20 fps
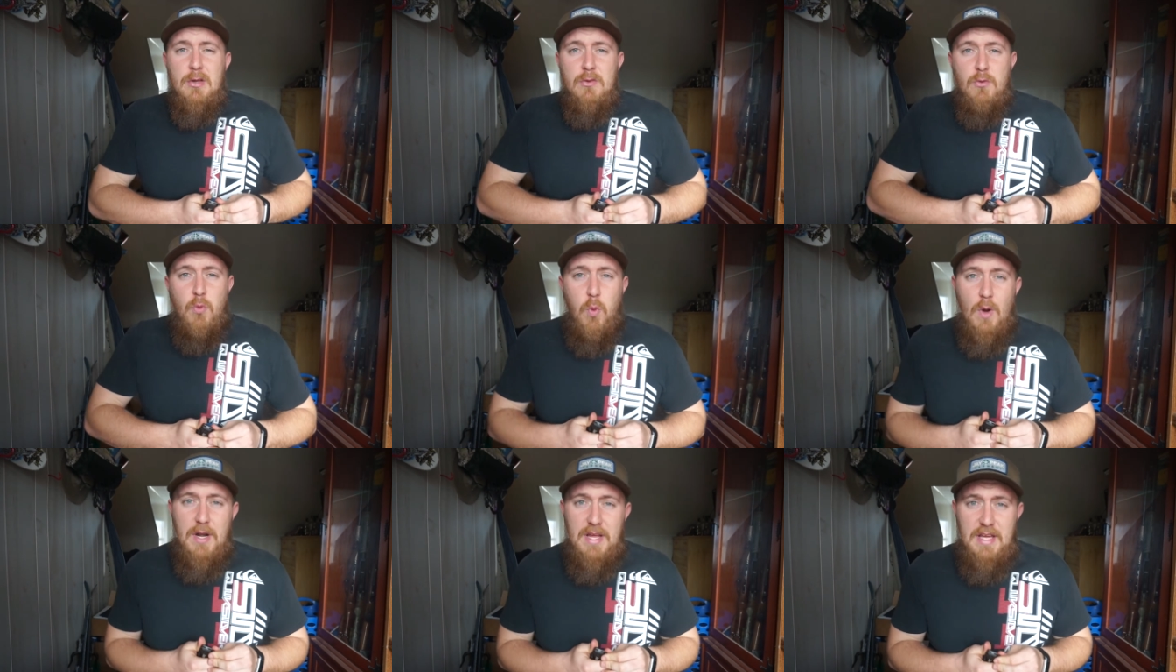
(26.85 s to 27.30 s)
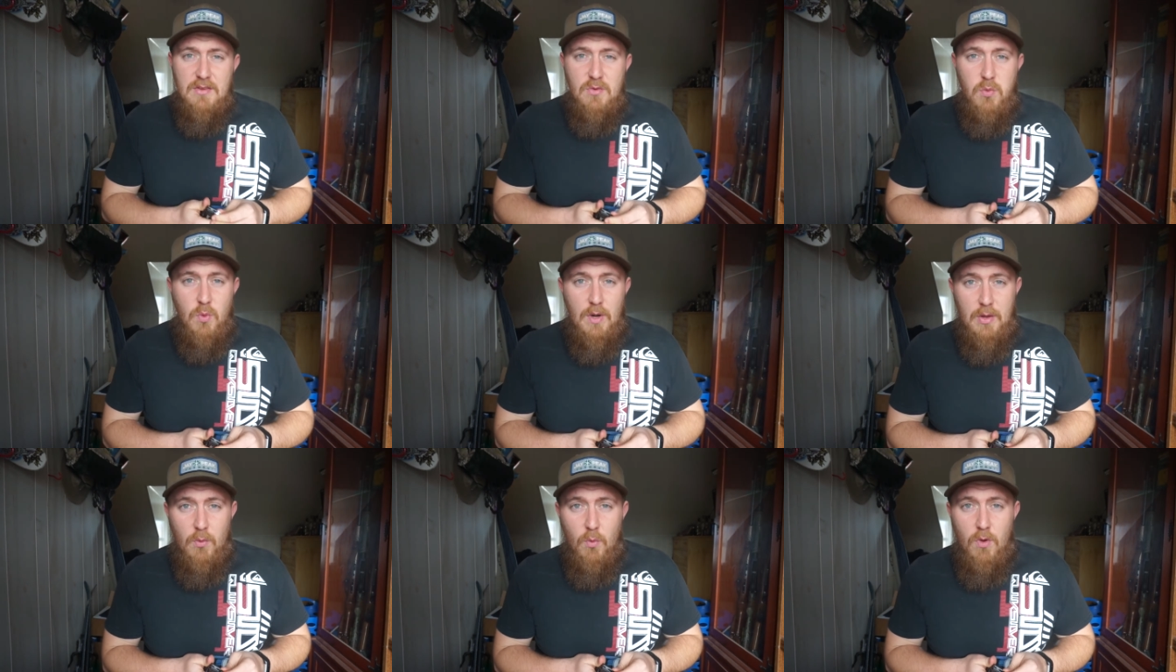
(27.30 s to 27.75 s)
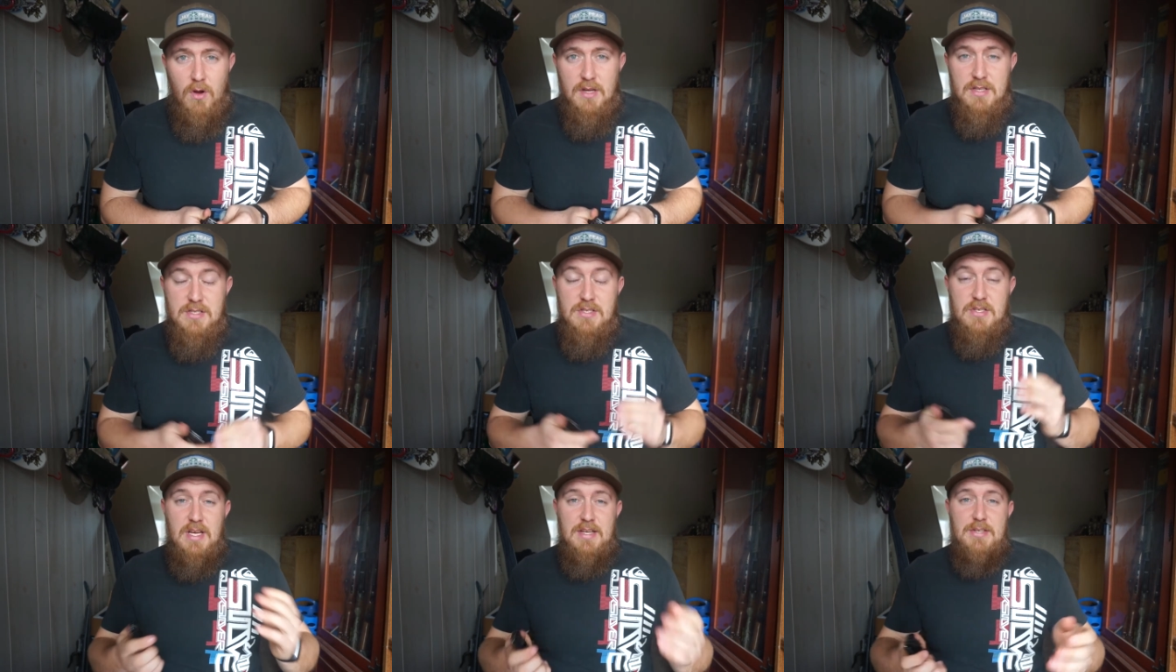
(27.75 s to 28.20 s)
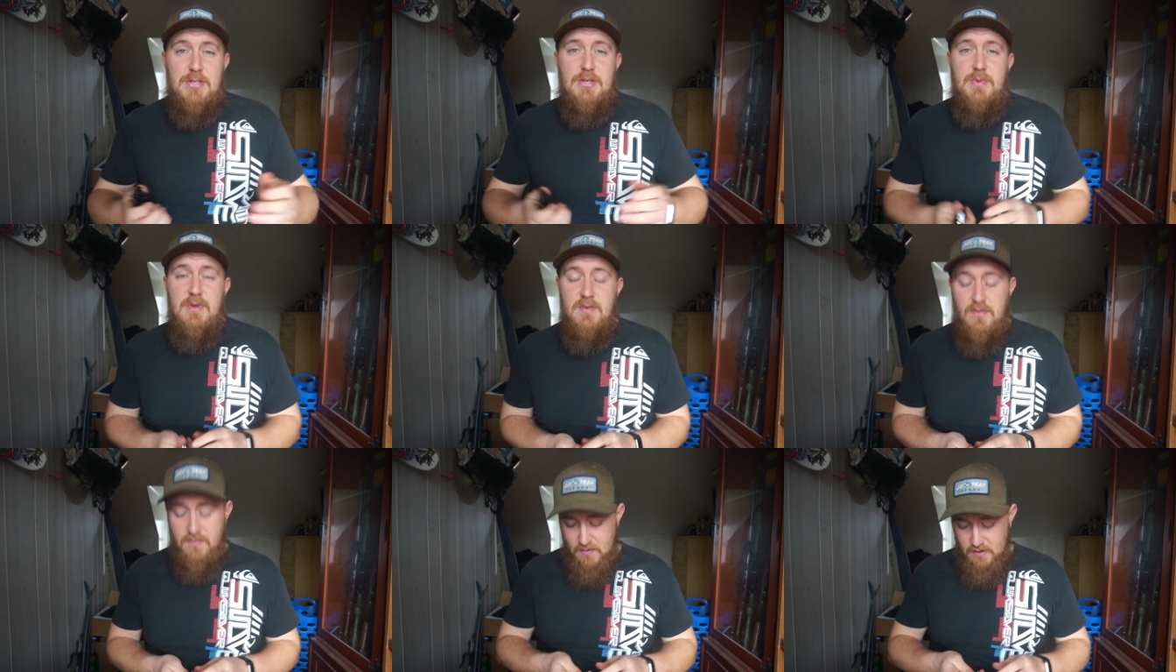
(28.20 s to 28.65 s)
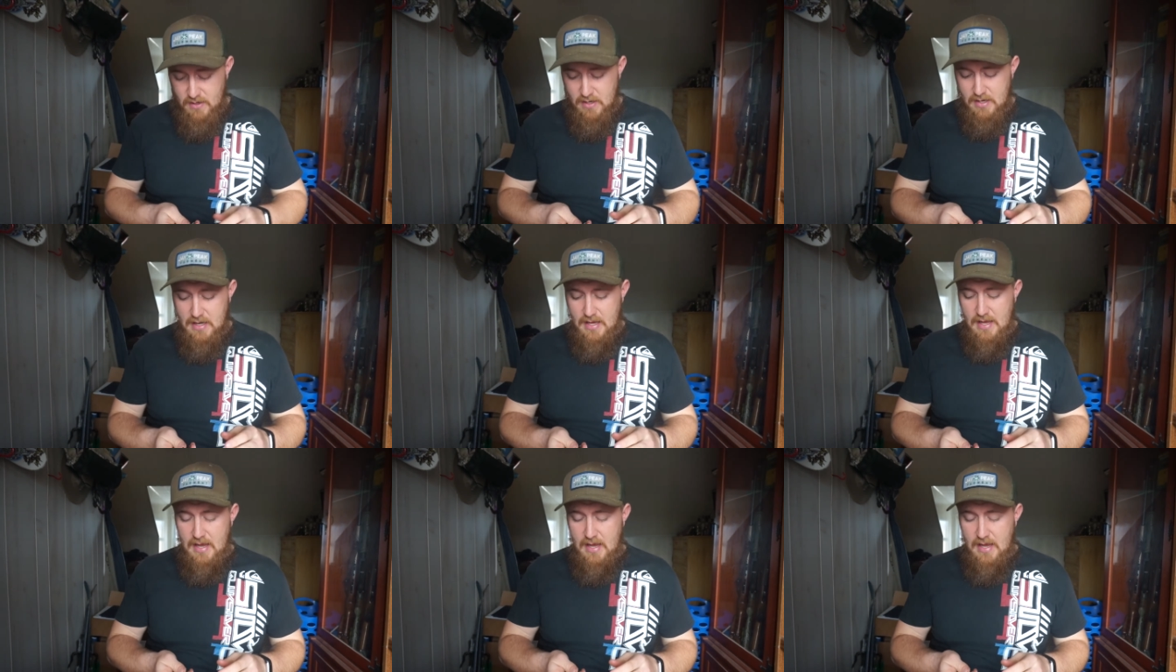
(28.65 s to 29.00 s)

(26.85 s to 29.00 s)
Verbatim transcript: 2021, so that should be fun.